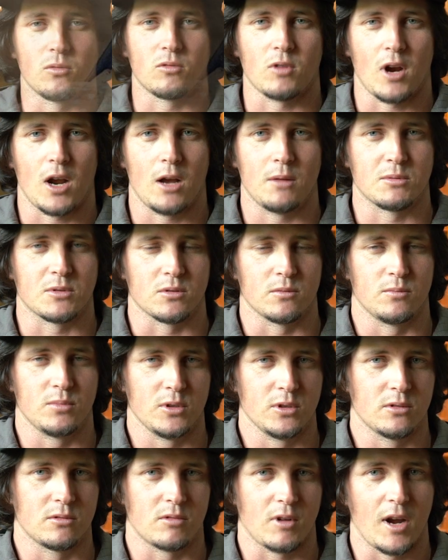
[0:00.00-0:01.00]
crabs or
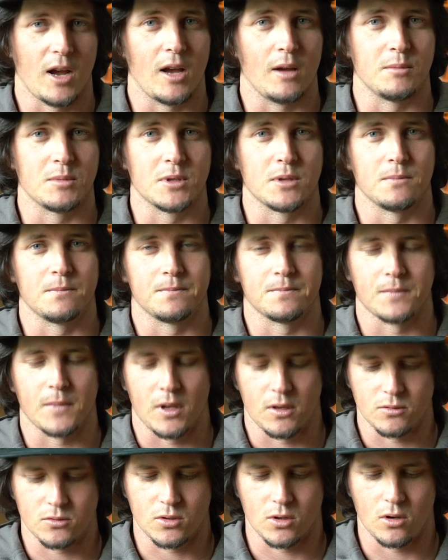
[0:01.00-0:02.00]
blue crabs.
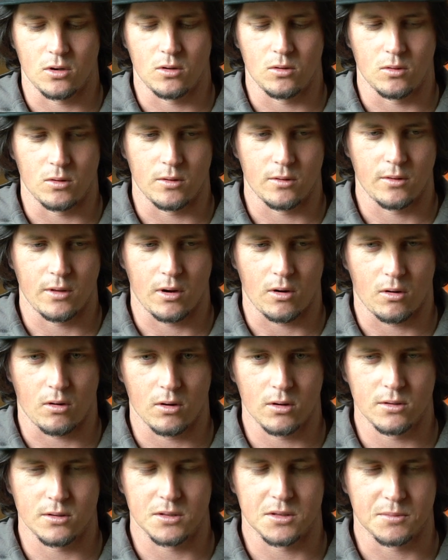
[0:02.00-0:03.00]
So there
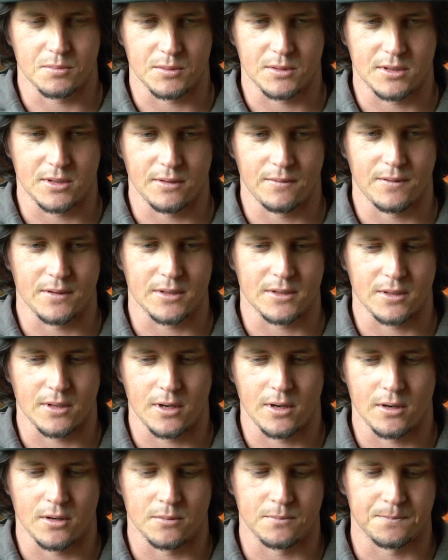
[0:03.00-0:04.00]
are the specifics
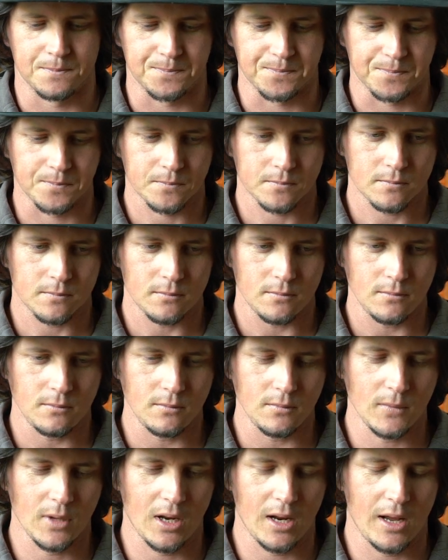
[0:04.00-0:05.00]
there,
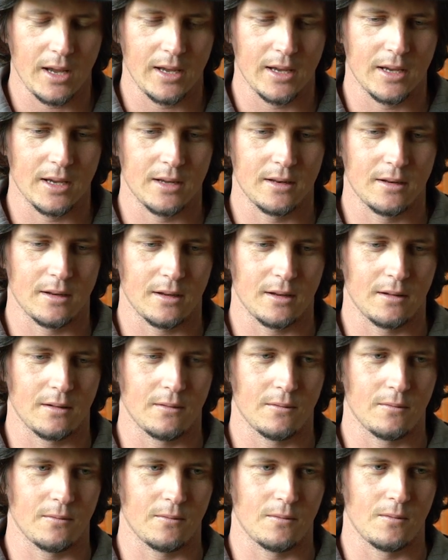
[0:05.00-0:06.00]
and
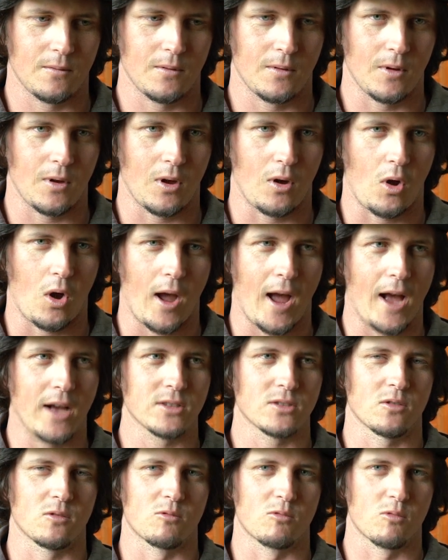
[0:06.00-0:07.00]

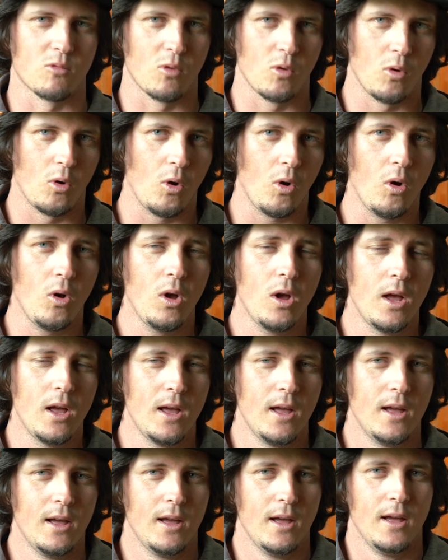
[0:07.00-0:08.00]
as a rule,
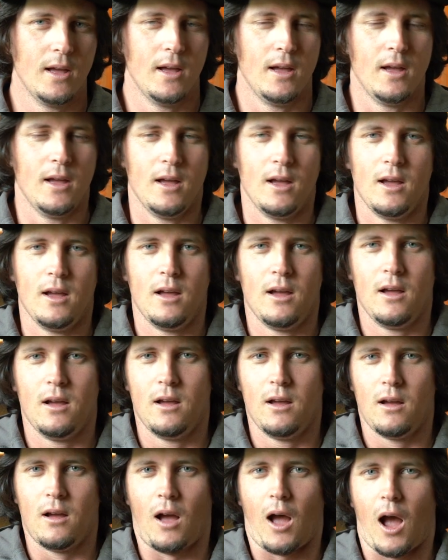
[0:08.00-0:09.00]

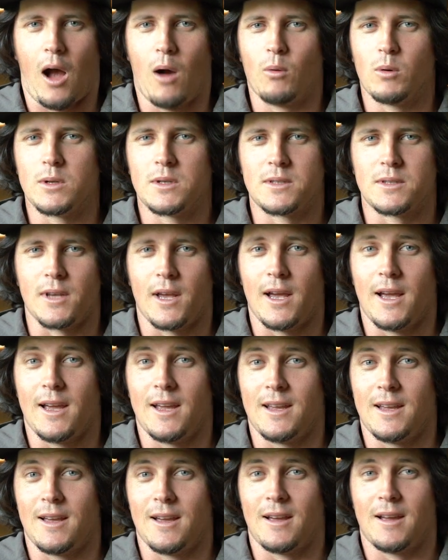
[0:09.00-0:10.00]
I would
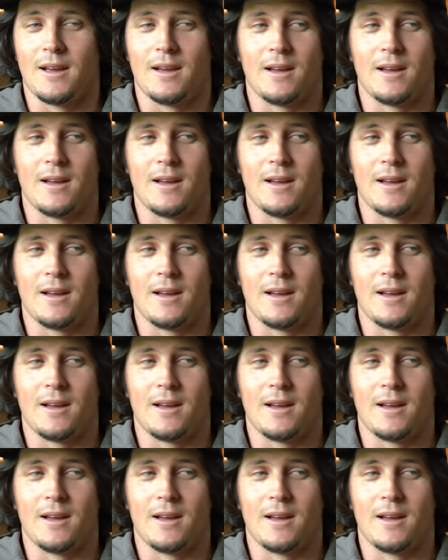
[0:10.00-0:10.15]
say